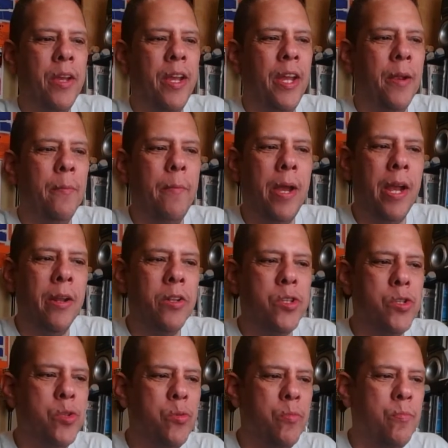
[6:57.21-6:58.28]
heck, back
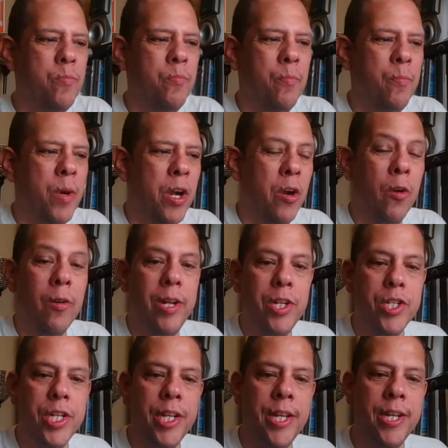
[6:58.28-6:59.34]
to my early
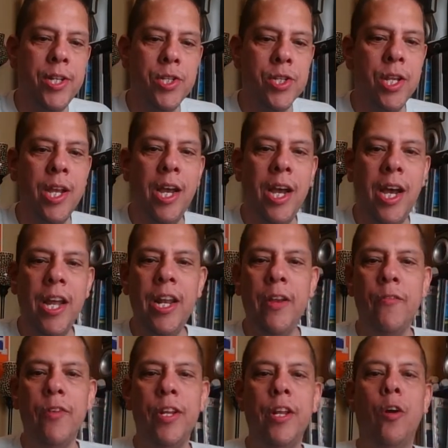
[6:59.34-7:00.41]
teens, I
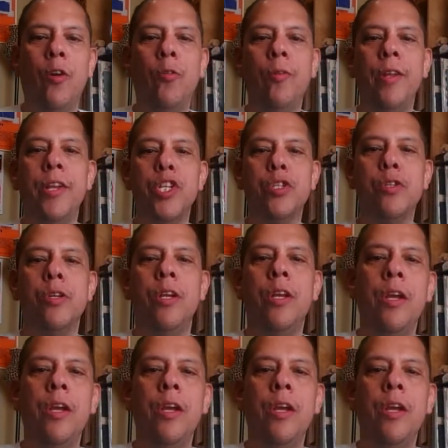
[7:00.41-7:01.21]
never did own this.